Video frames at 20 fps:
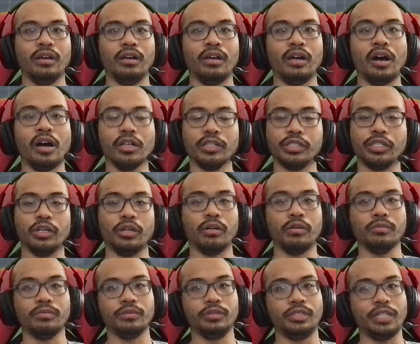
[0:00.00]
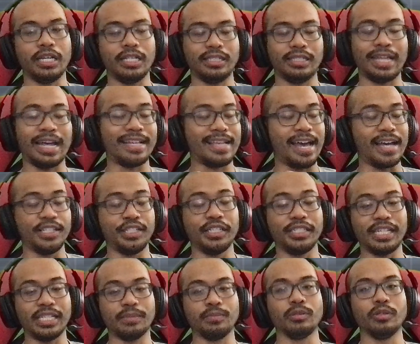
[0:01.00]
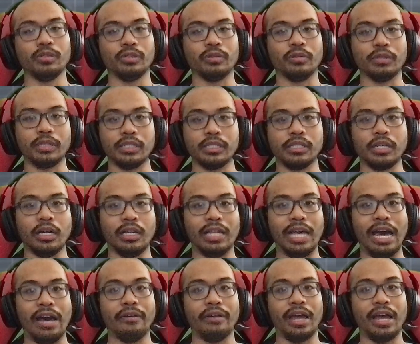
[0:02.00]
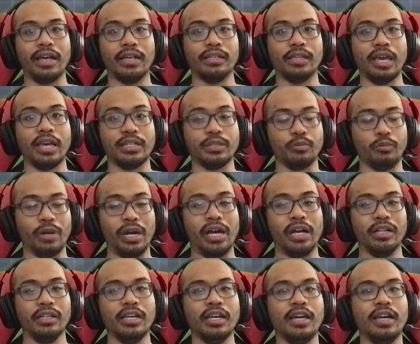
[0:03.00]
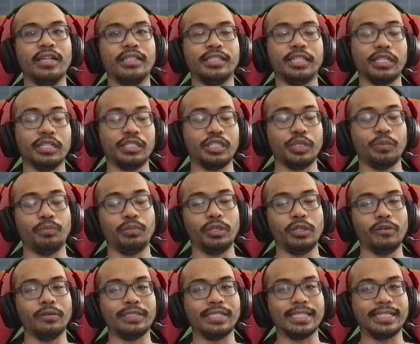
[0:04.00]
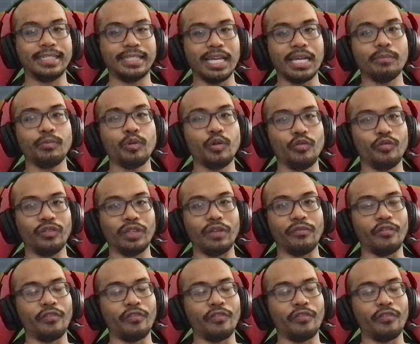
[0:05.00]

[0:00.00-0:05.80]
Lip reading: Also, just as Blue is going to stall out as well. Signasuit Blue is a sync move level